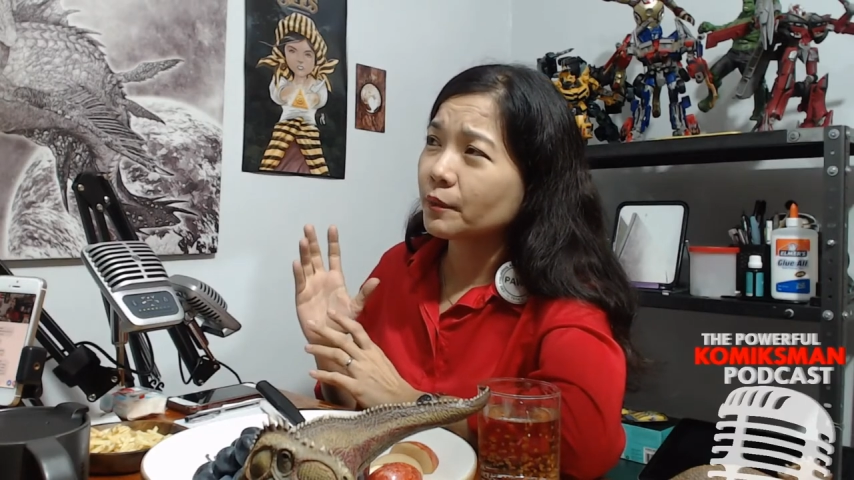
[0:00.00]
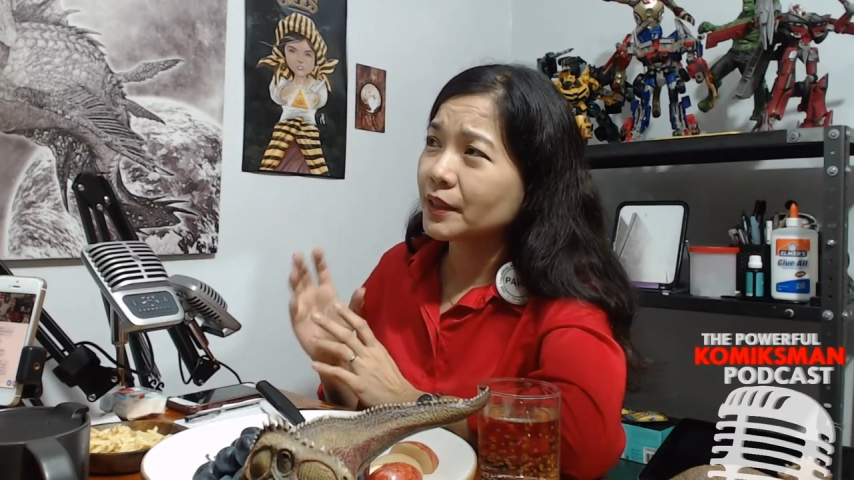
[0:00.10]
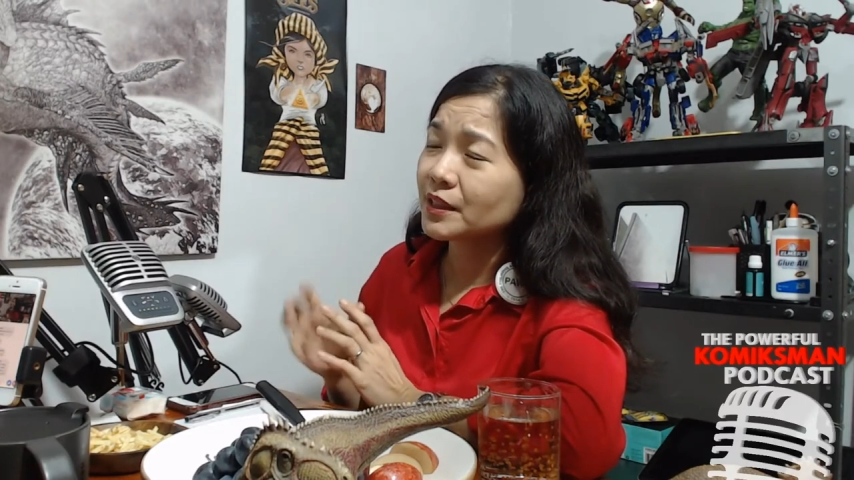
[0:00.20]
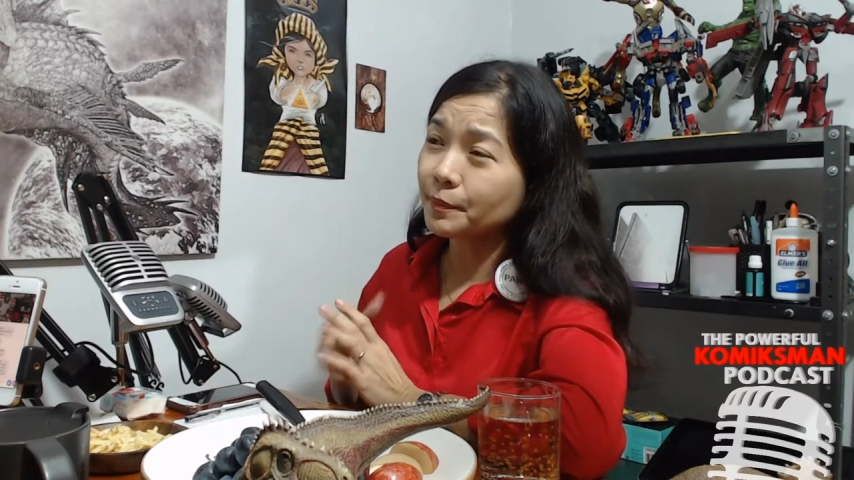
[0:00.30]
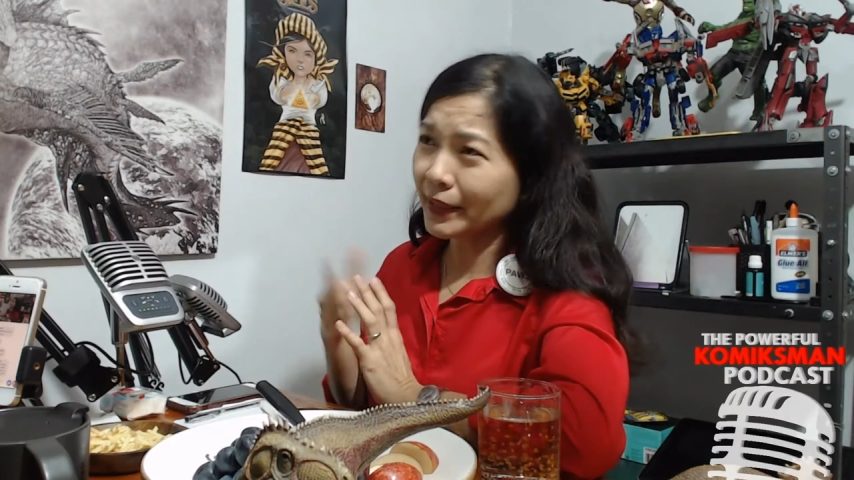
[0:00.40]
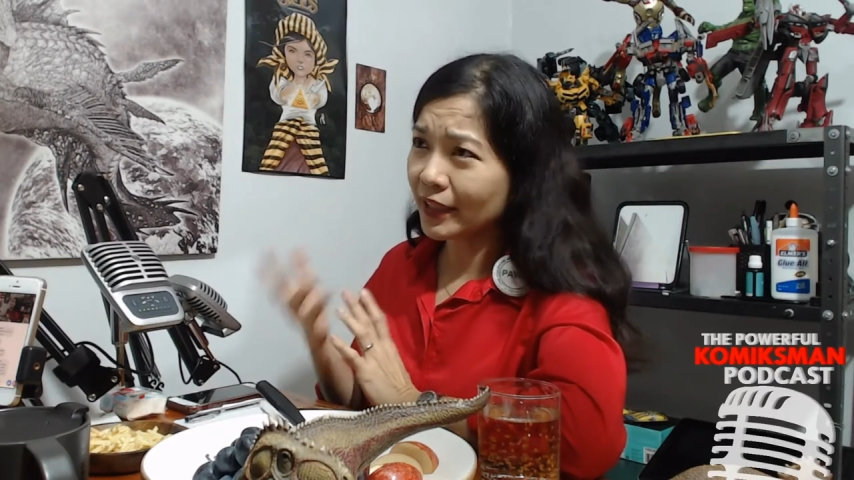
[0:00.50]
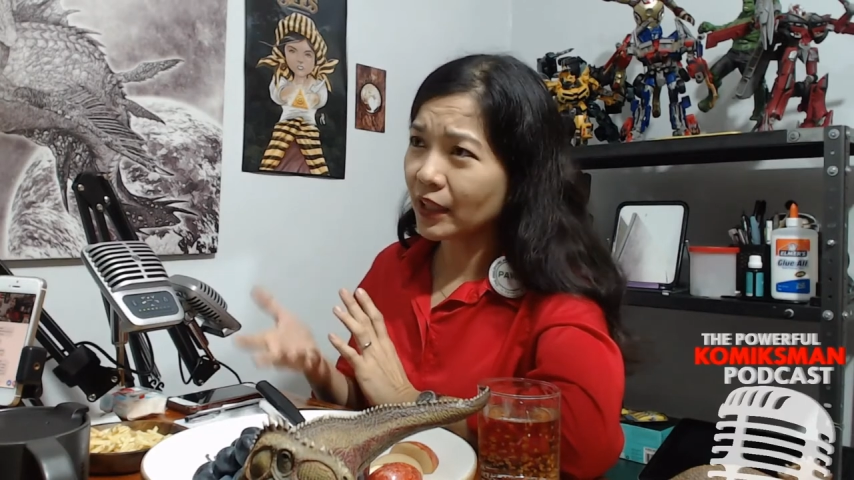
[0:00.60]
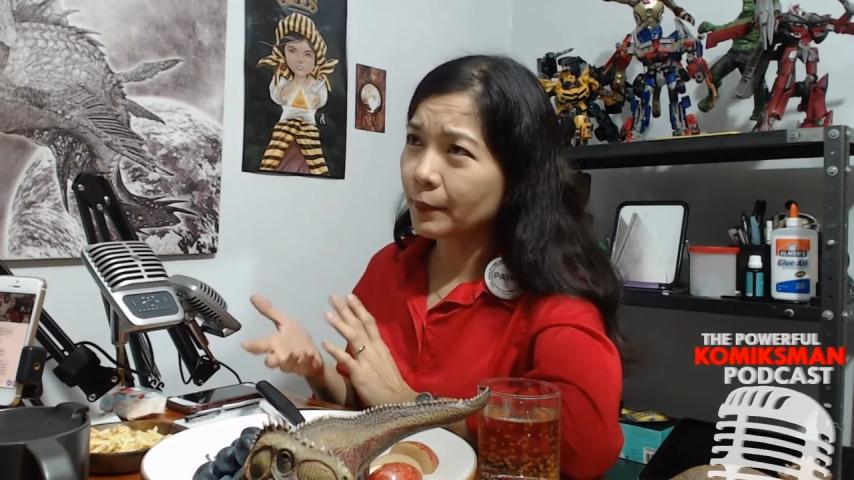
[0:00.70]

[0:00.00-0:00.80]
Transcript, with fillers: and speak up,